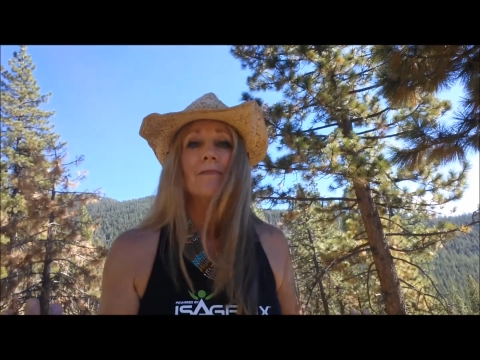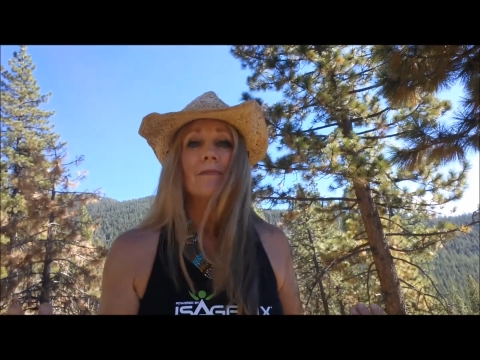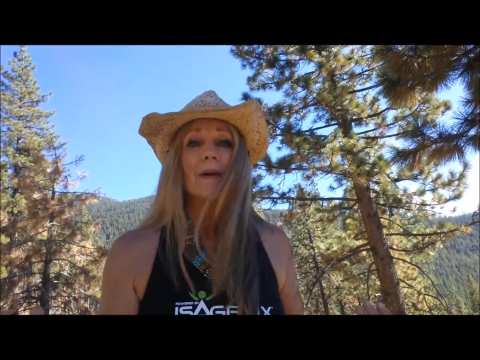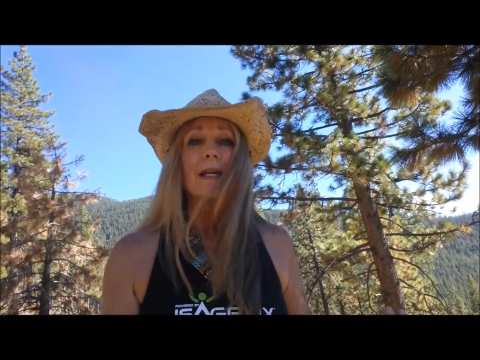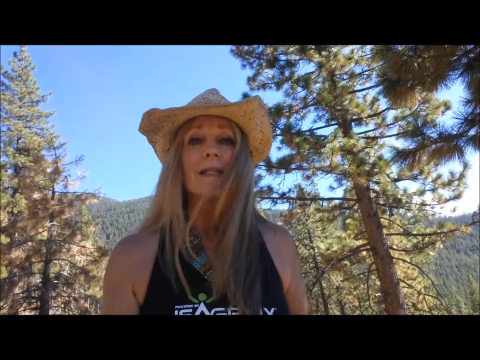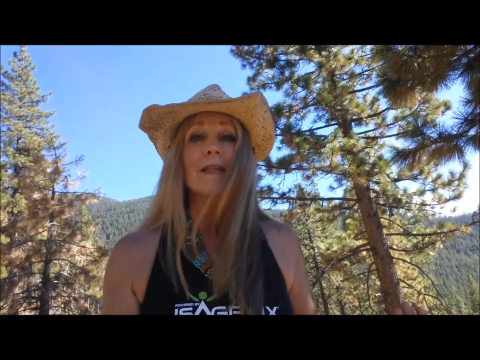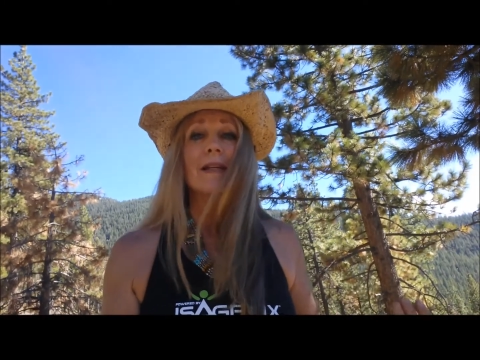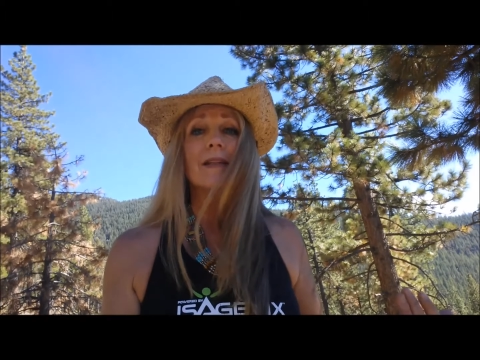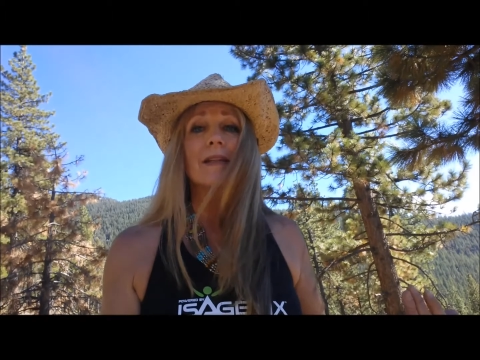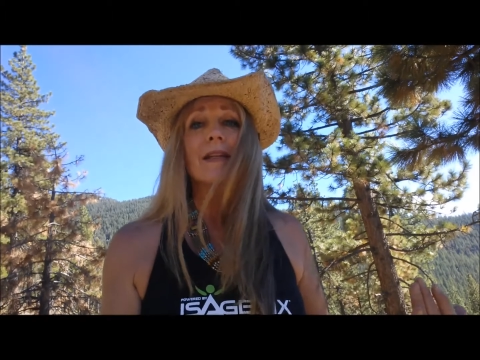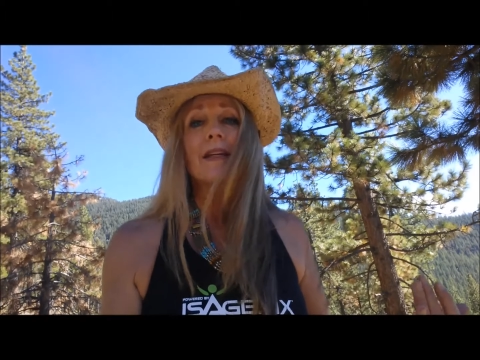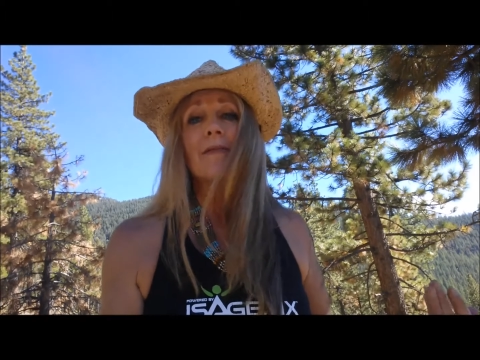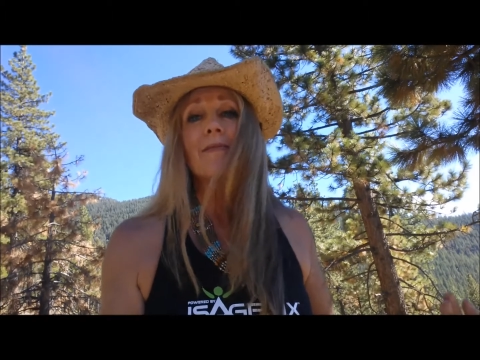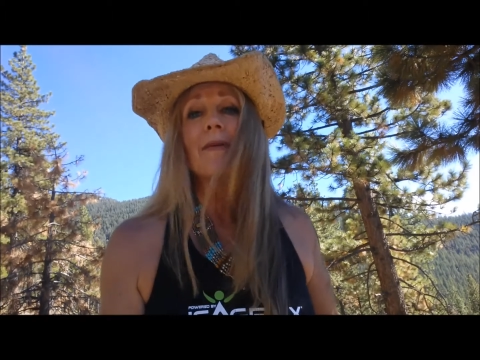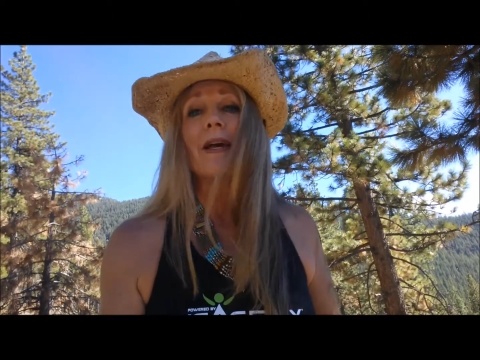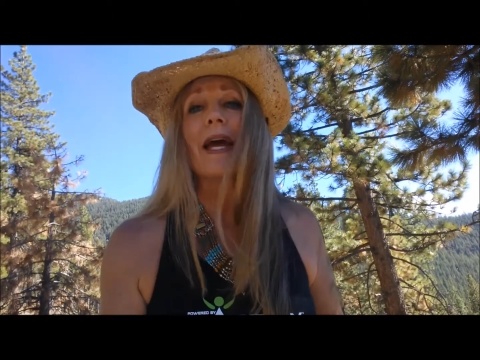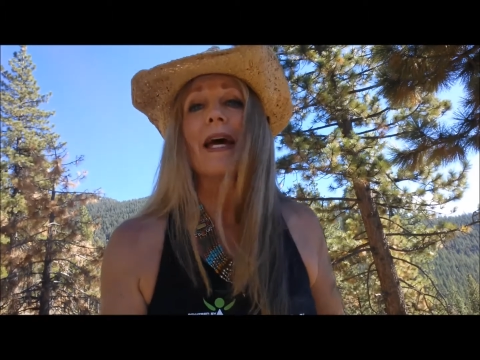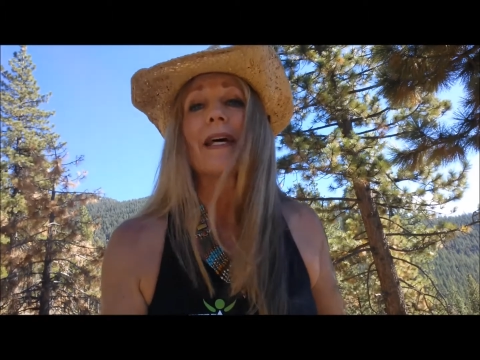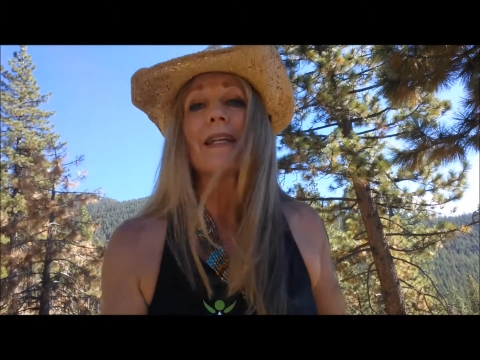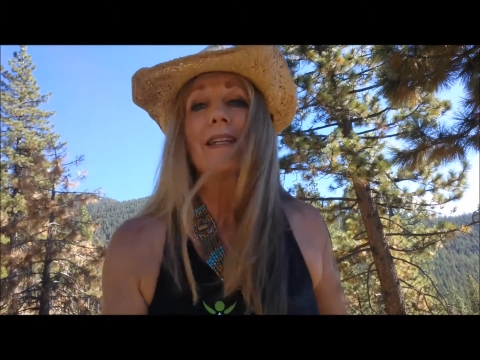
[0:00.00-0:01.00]
basically
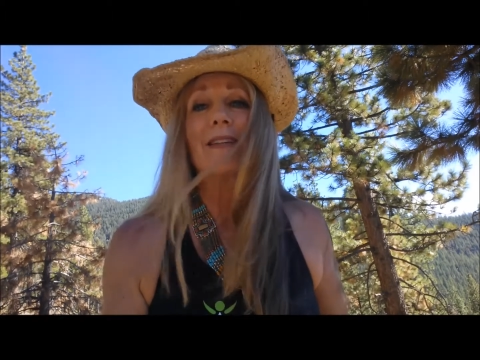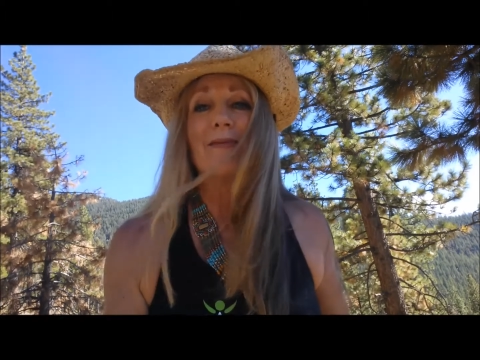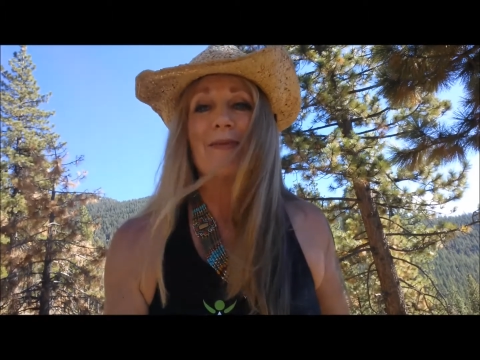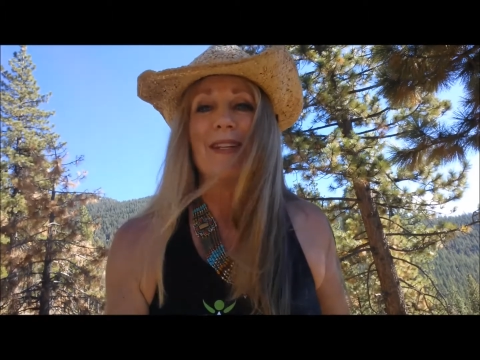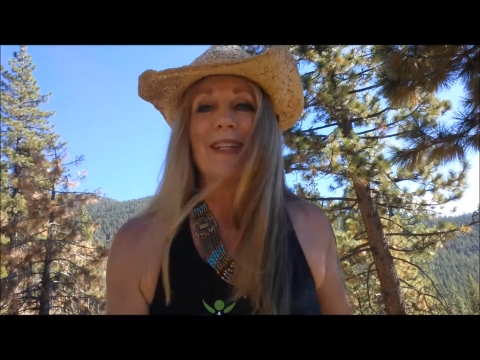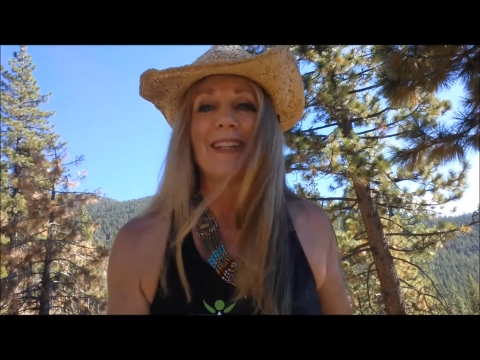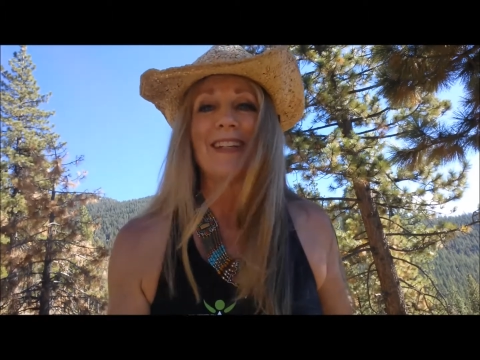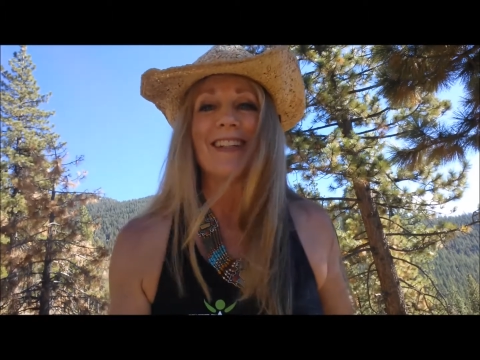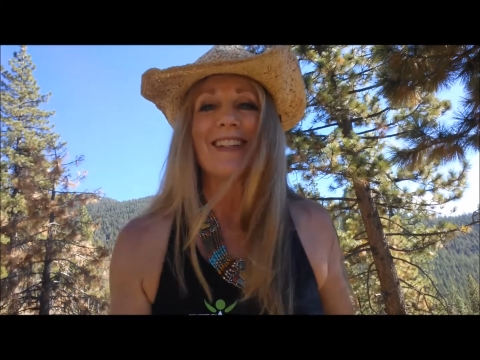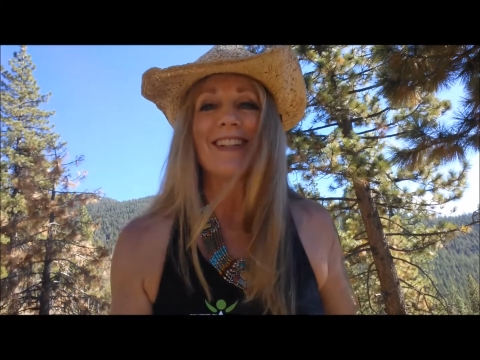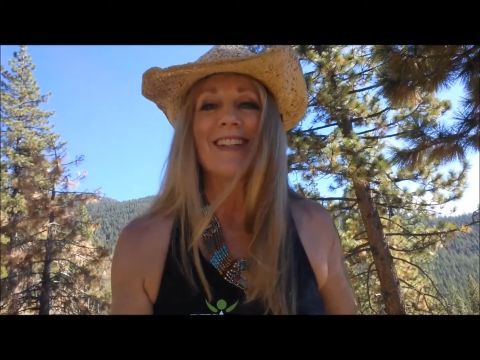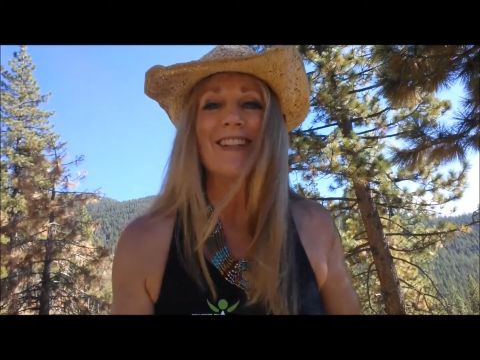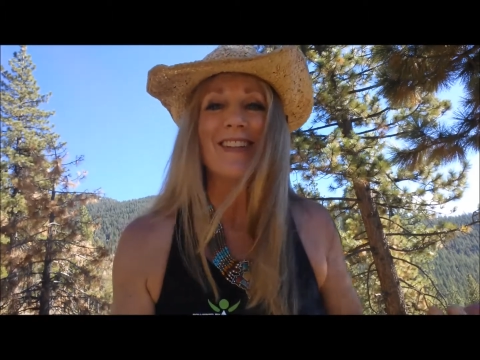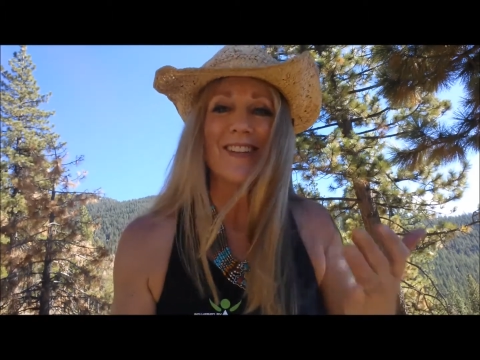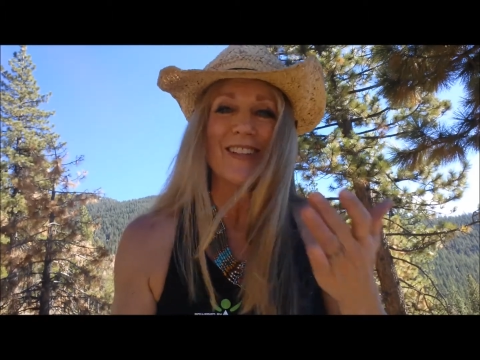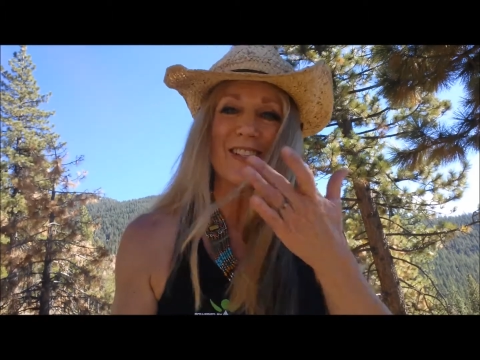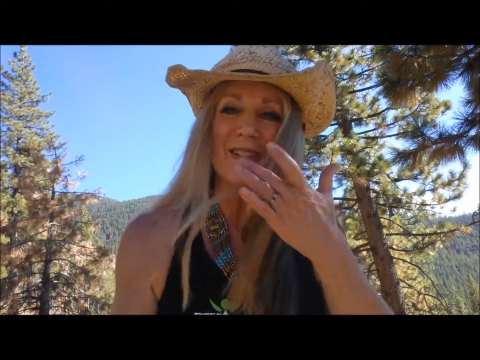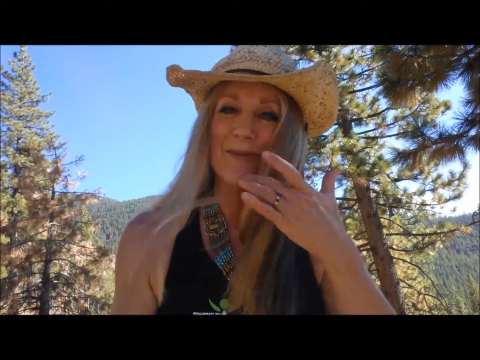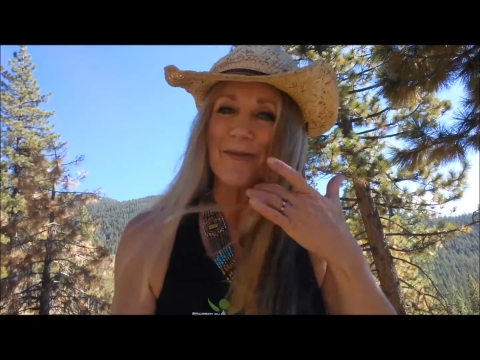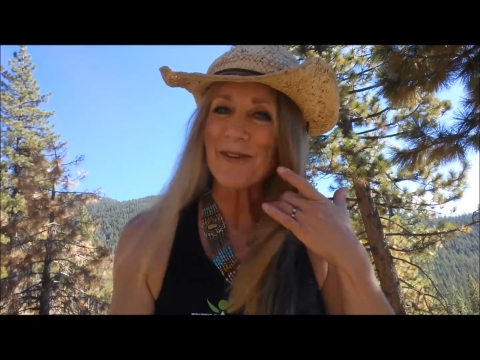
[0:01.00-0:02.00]
commanding me to
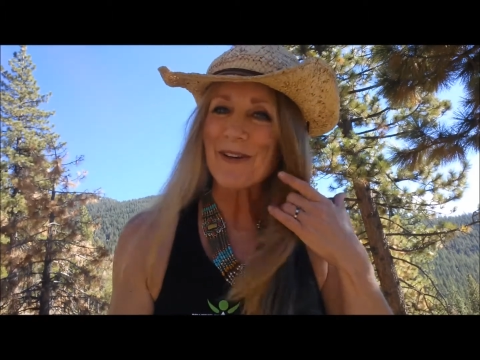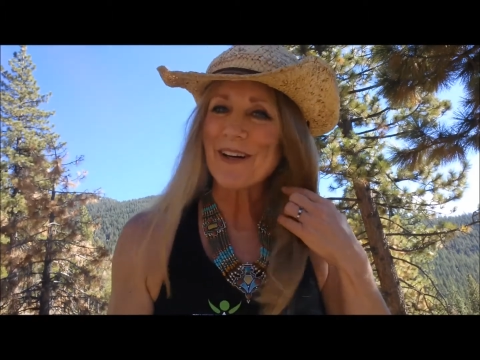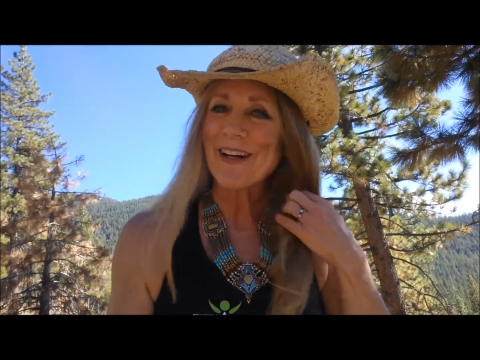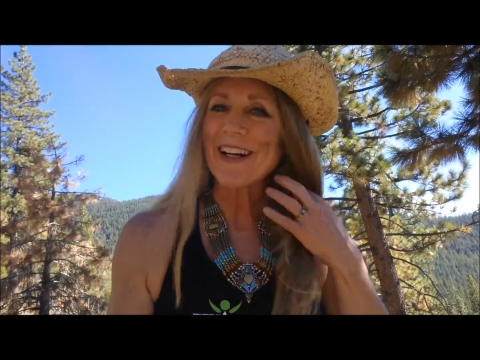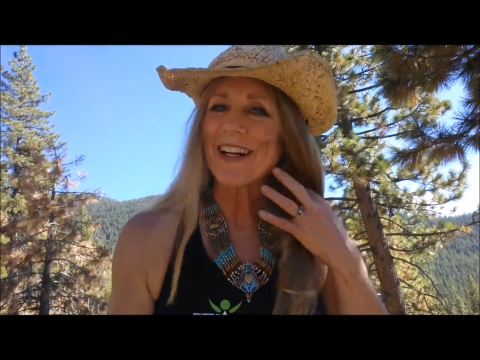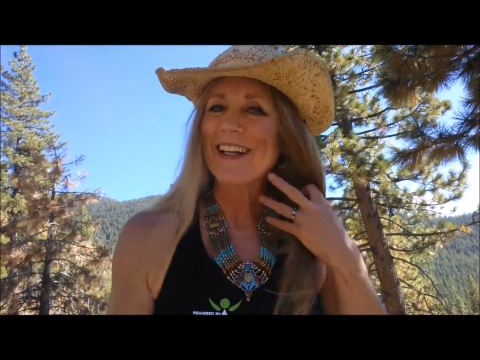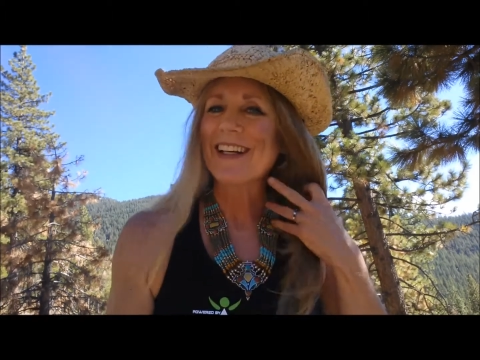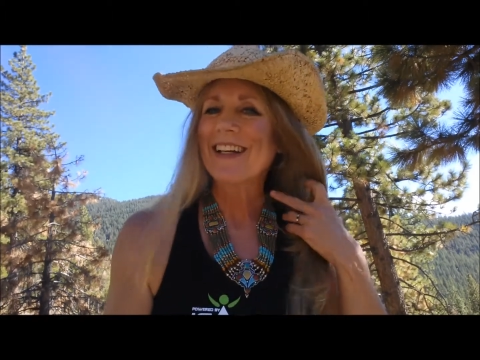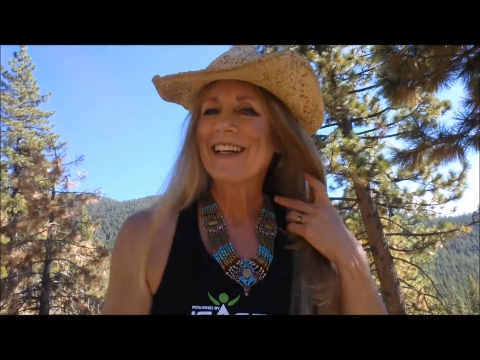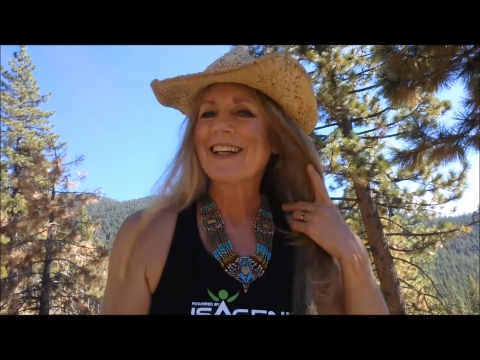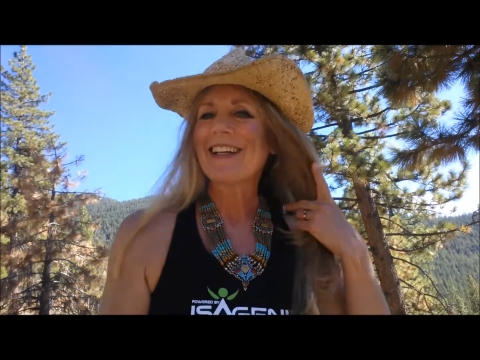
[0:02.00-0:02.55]
do this work.